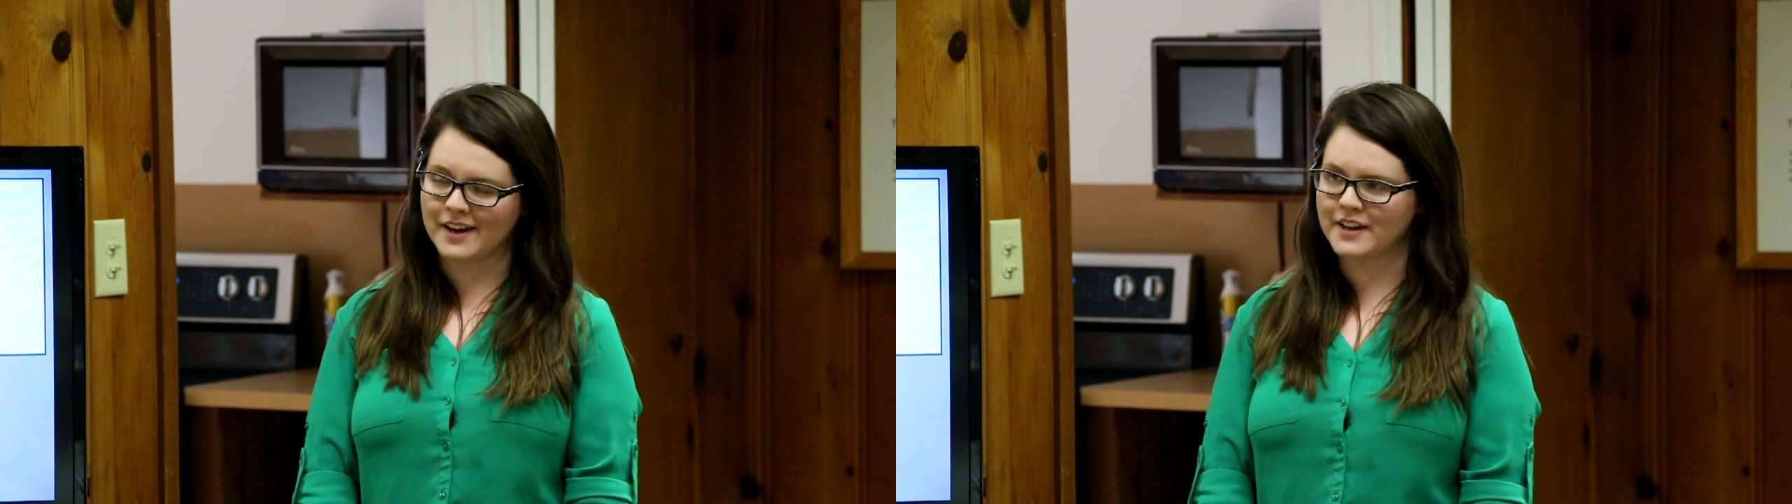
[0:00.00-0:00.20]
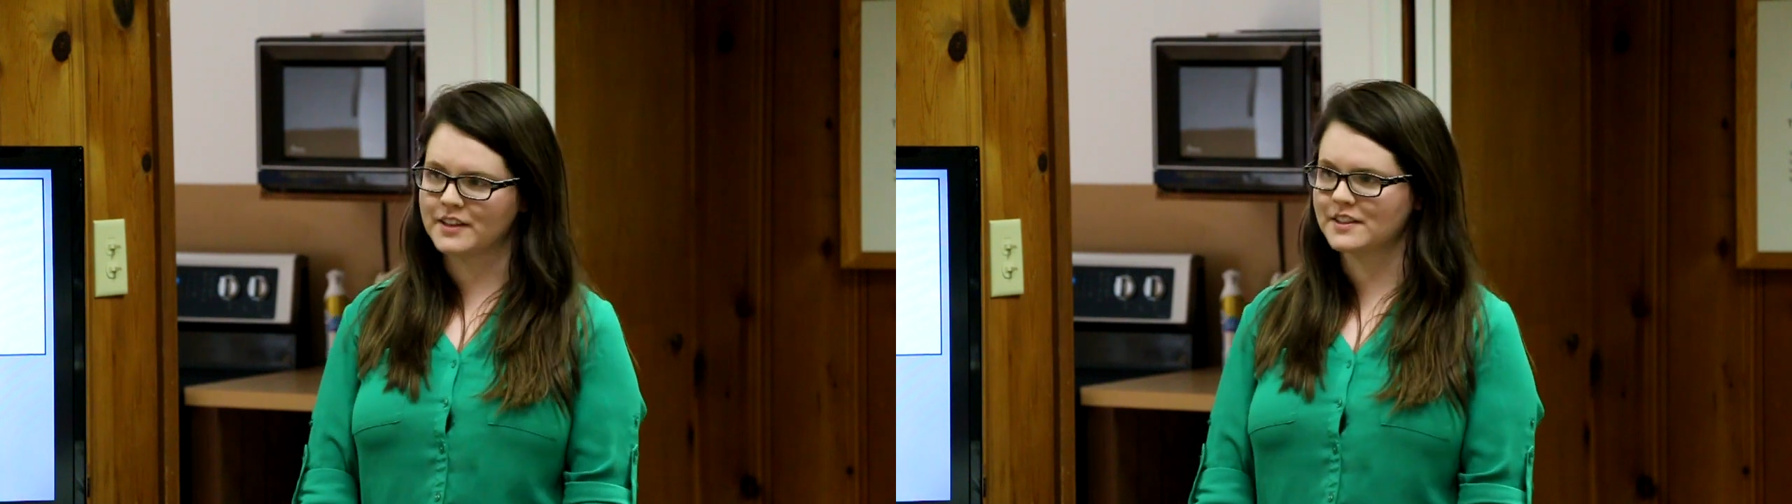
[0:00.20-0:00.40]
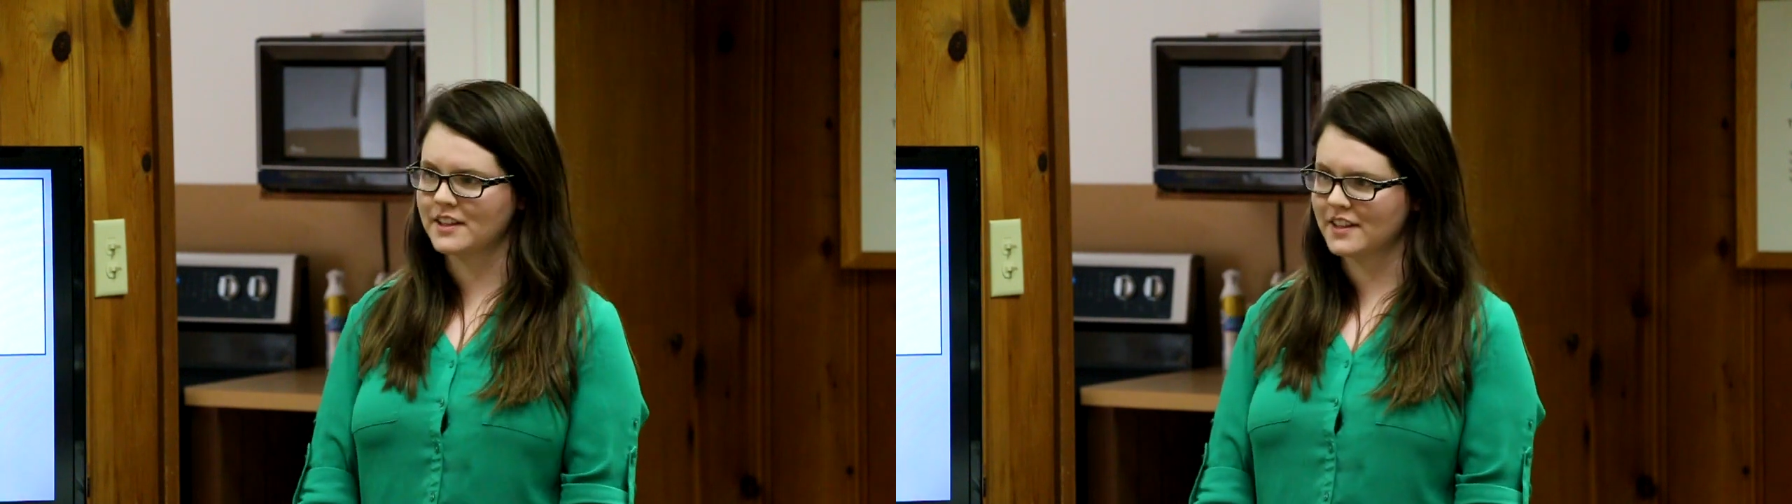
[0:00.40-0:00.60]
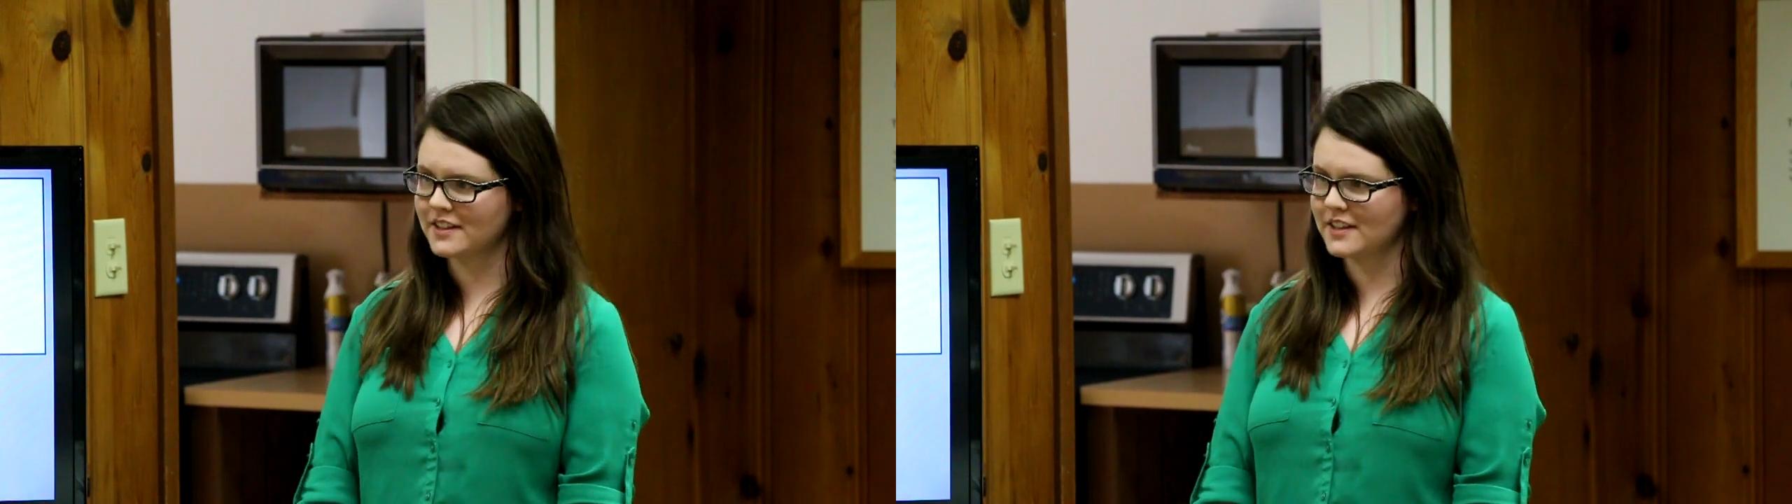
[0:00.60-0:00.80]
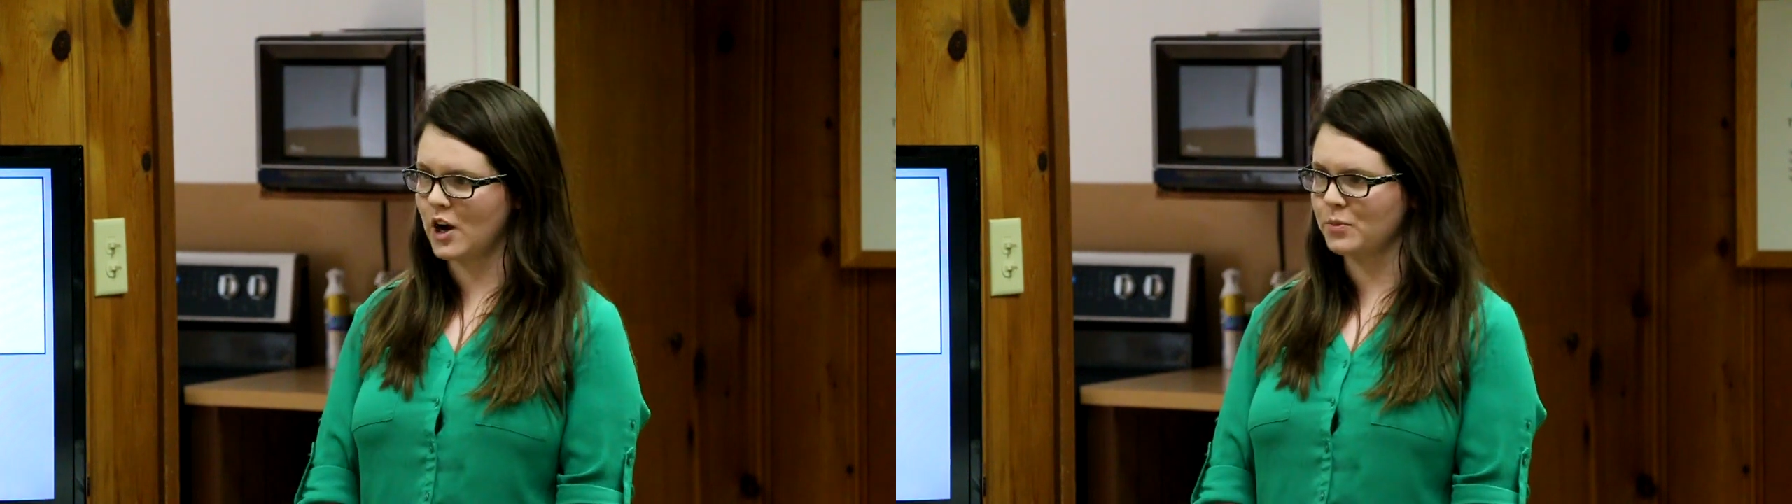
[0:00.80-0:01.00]
I did
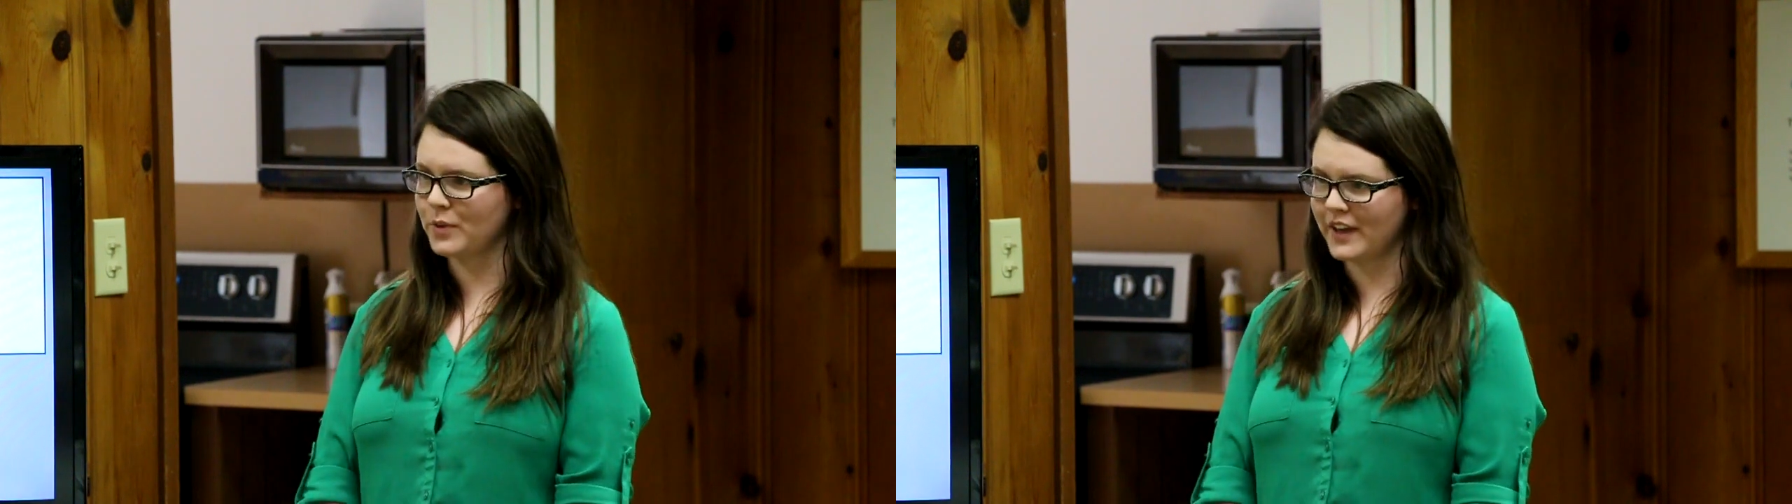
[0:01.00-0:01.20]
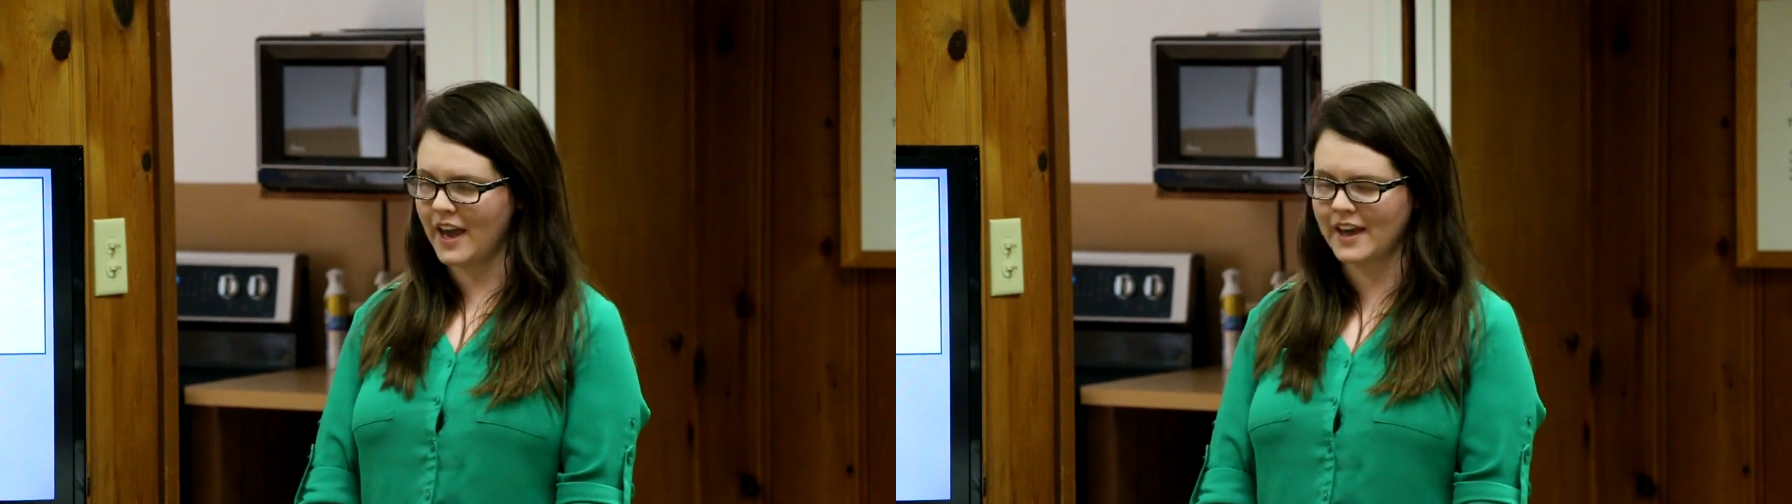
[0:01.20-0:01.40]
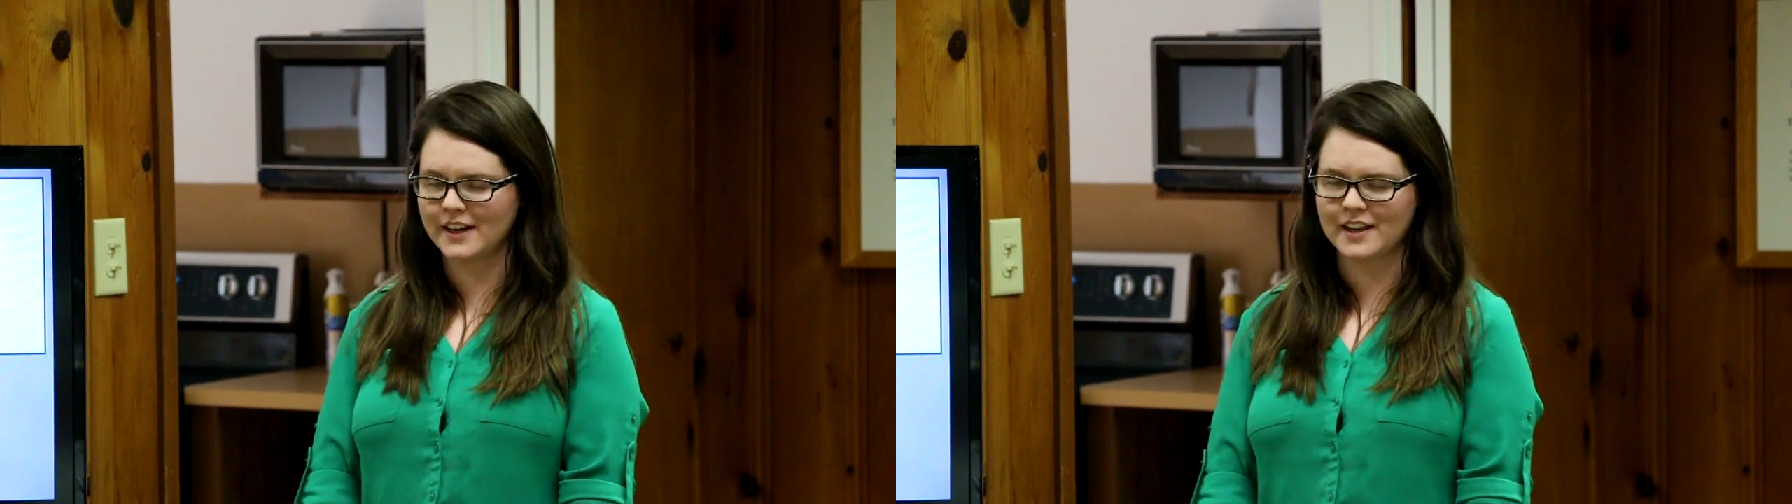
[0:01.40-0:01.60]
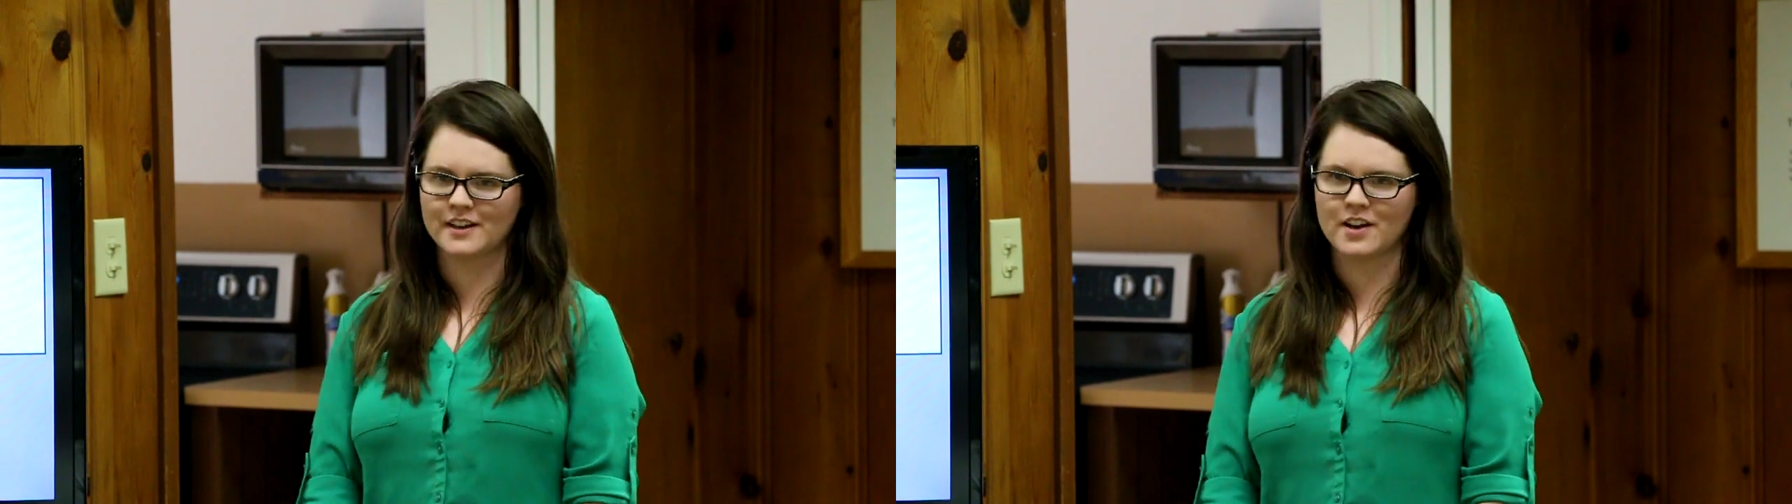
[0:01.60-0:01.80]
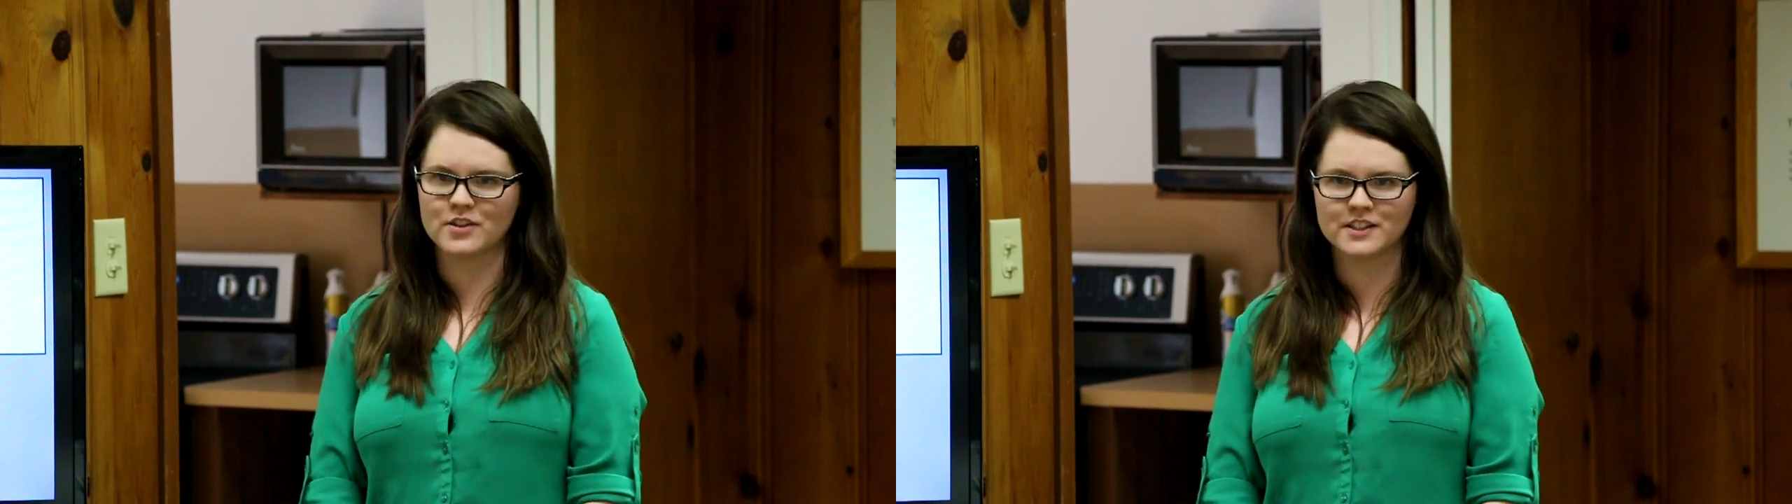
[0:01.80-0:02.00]
get to help with a candidate
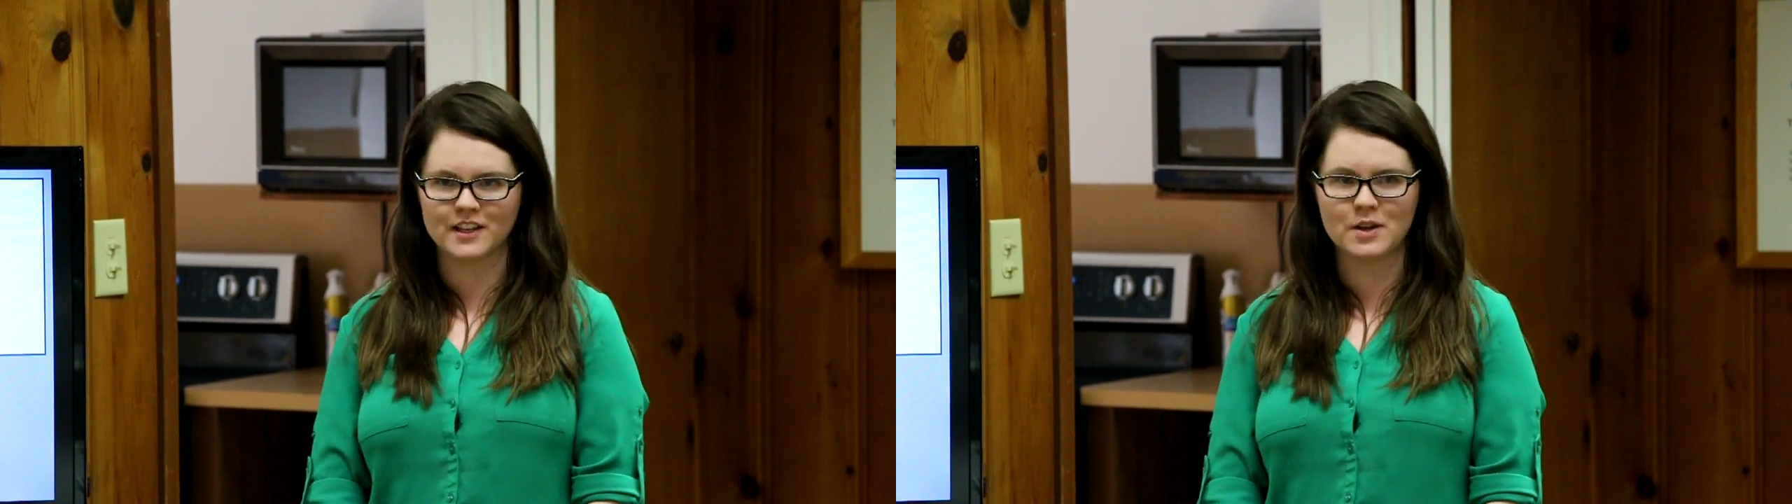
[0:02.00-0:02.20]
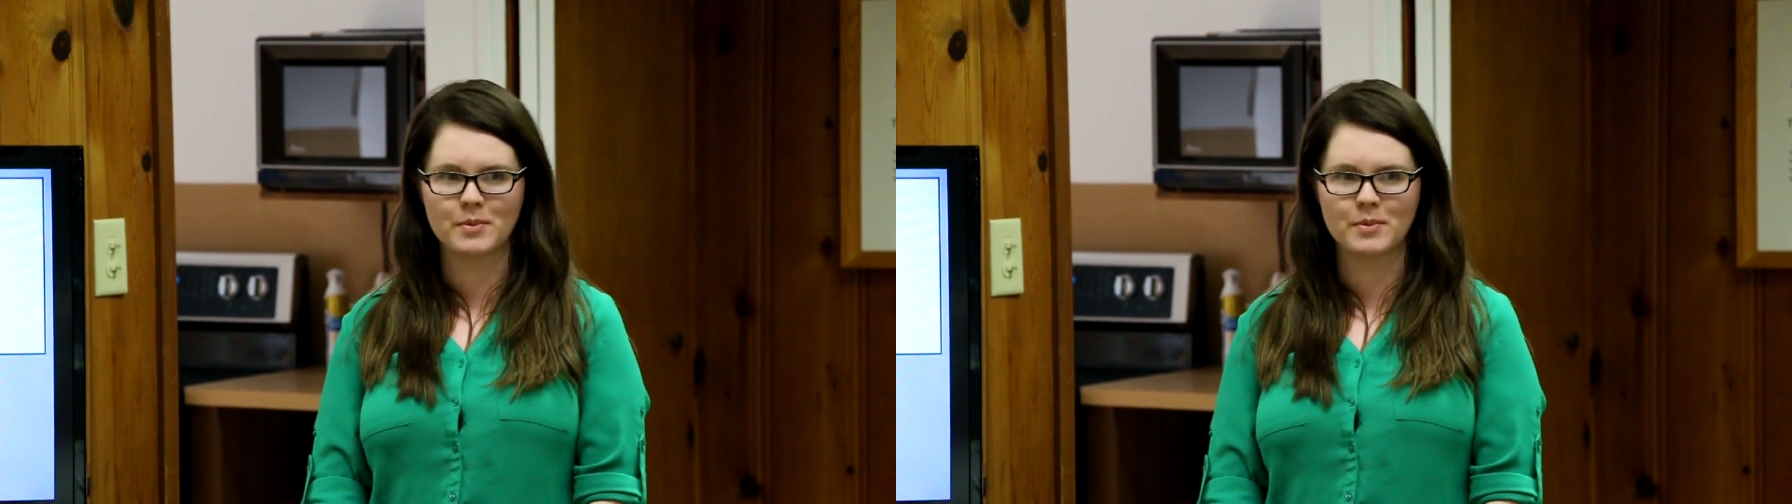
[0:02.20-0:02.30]
in Elk City,